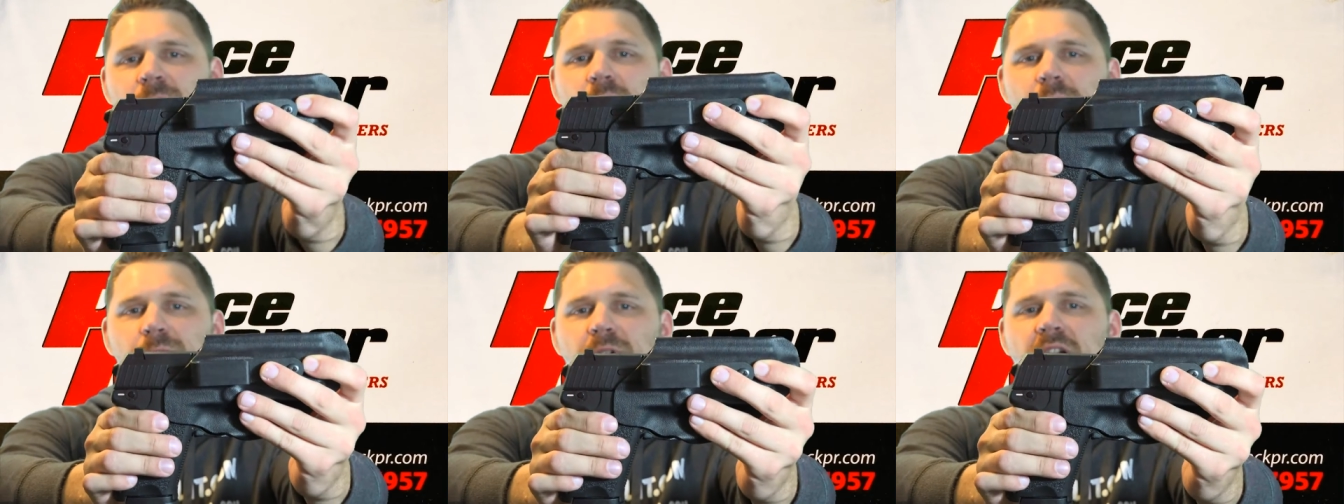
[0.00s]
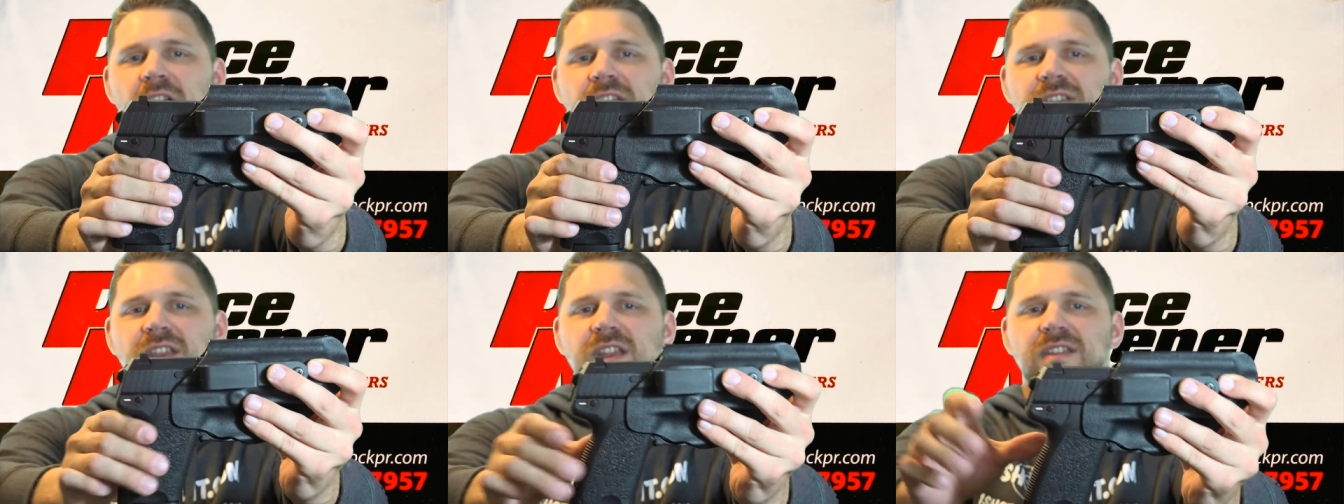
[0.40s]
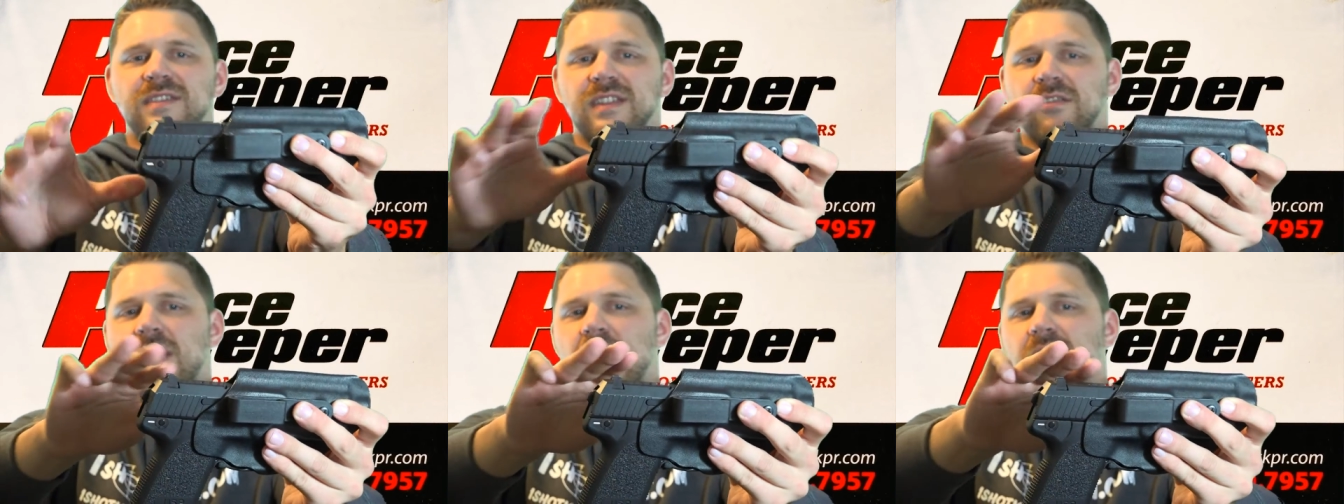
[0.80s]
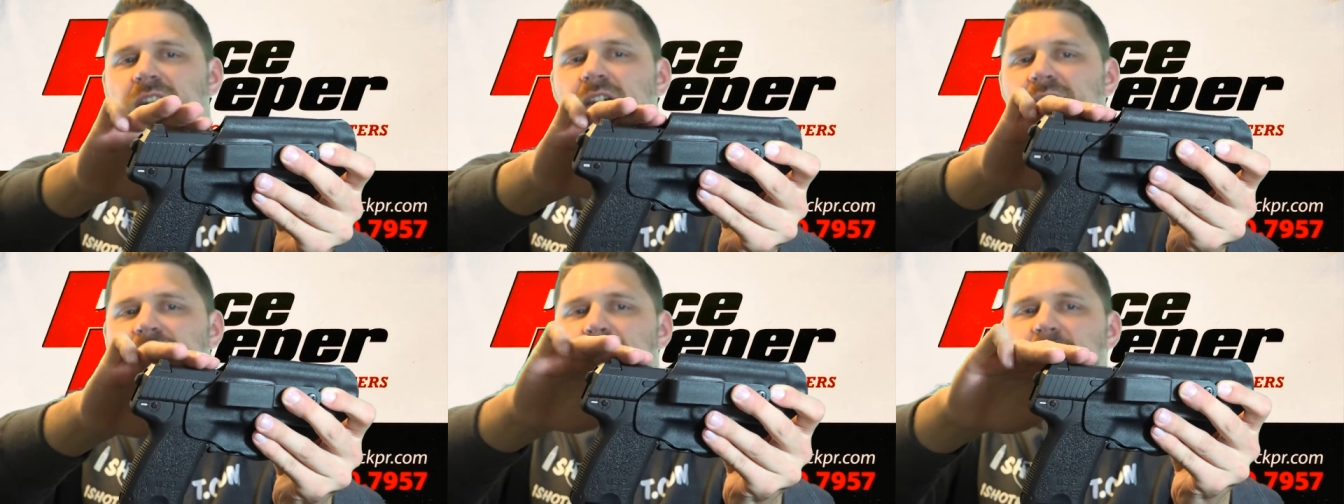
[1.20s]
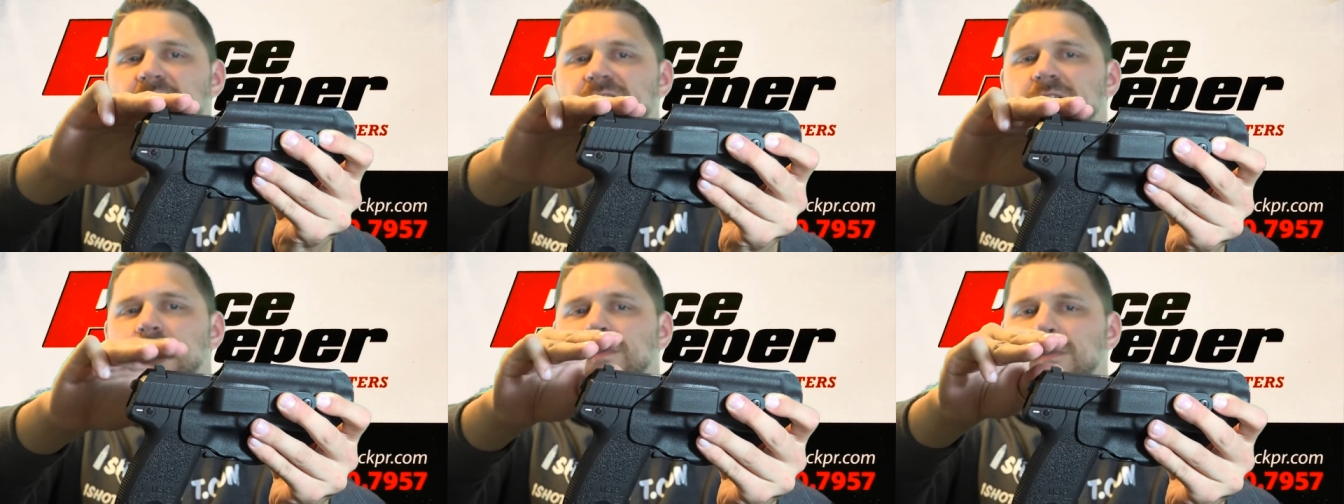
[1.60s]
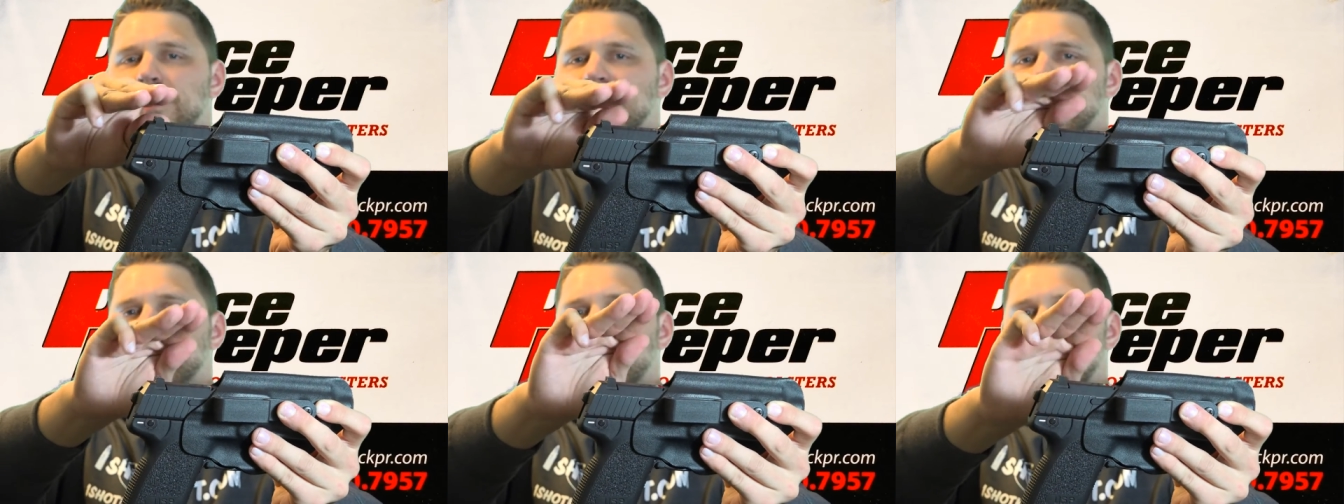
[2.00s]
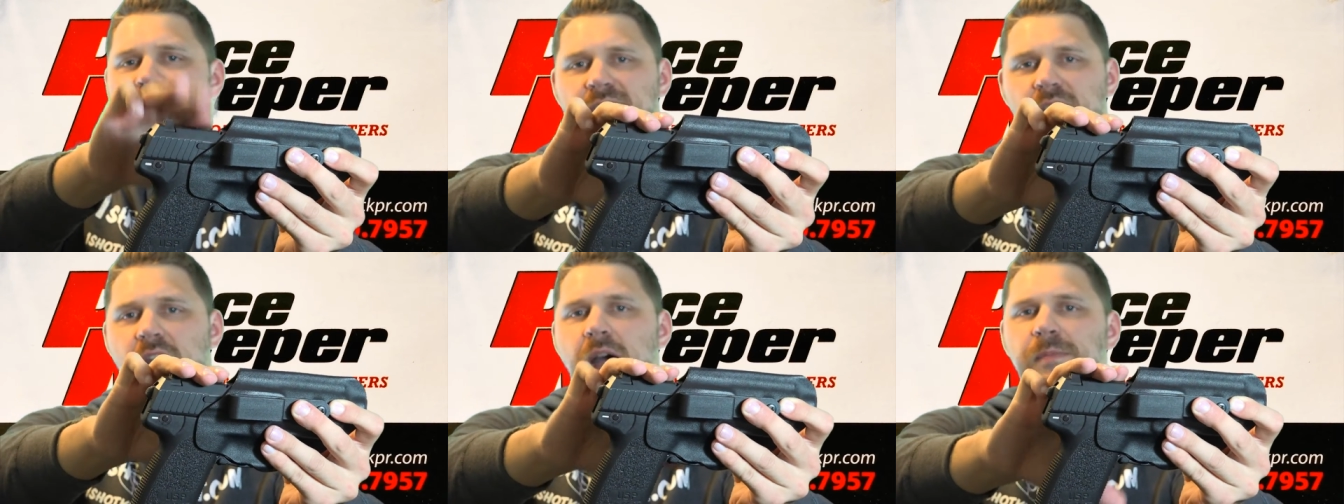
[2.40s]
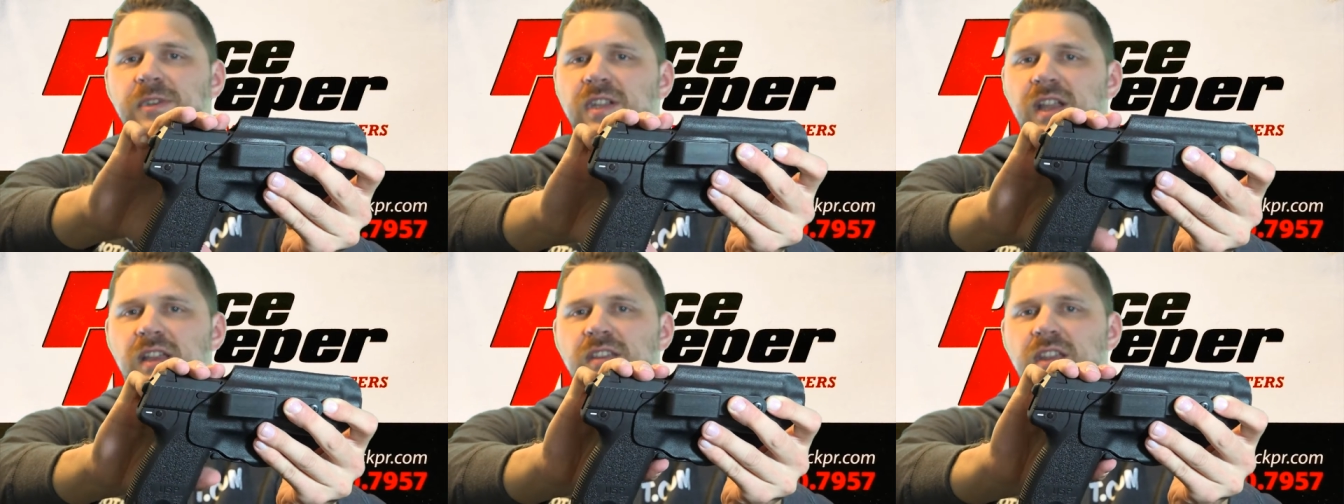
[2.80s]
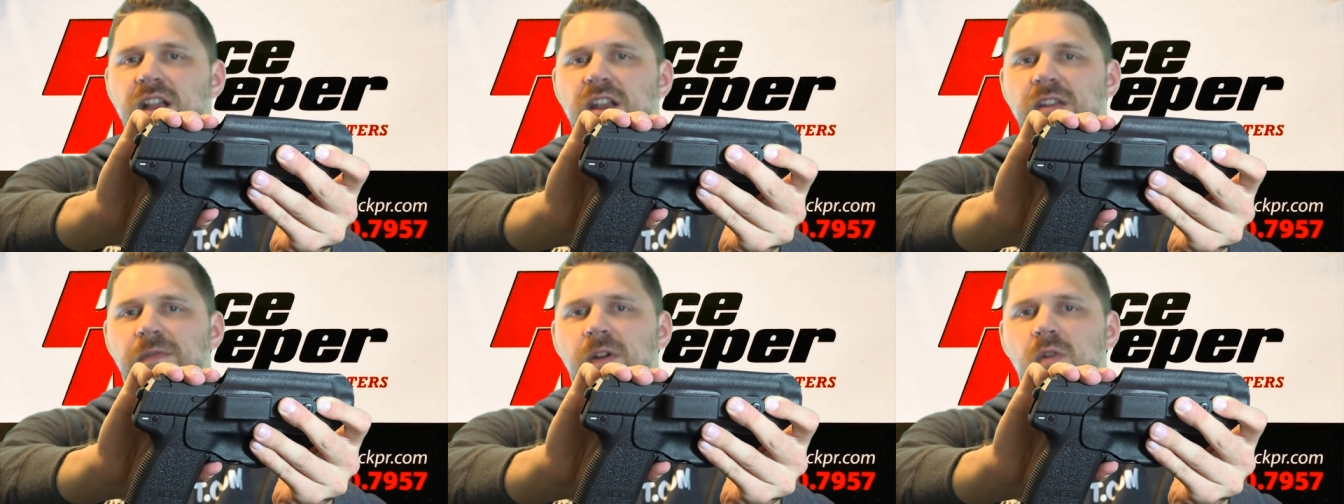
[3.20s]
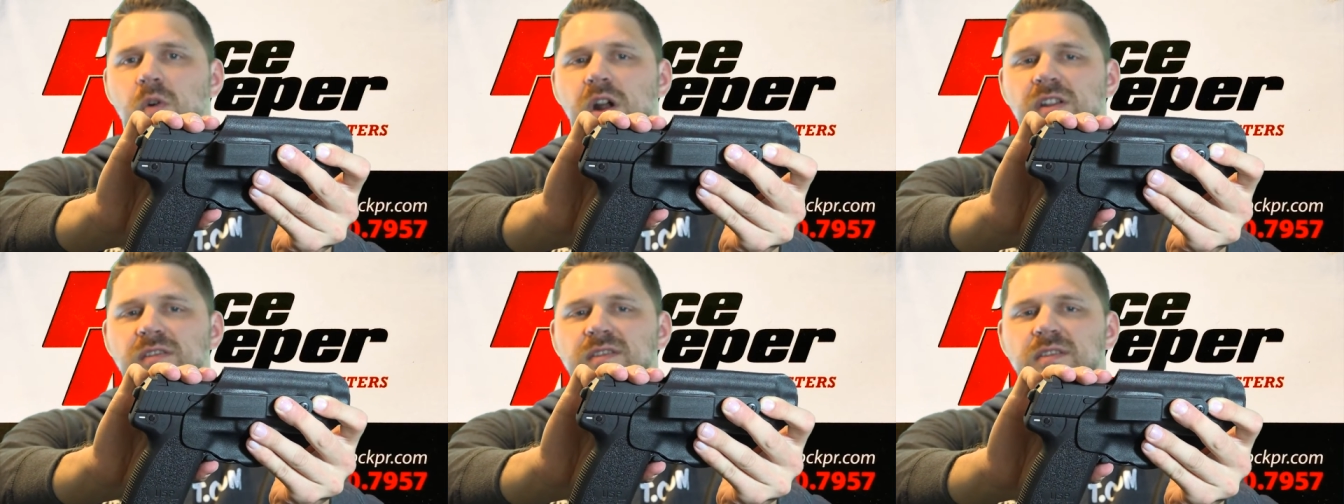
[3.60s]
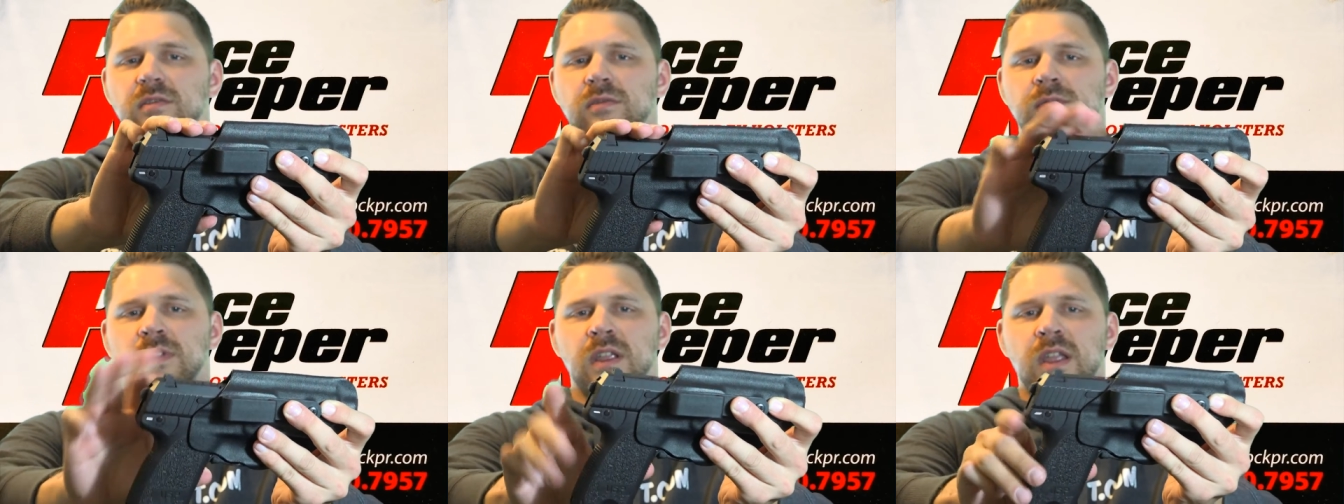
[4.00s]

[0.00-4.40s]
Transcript: What Brian did is he allowed enough space here for me to place an optic on the gun if I wanted to,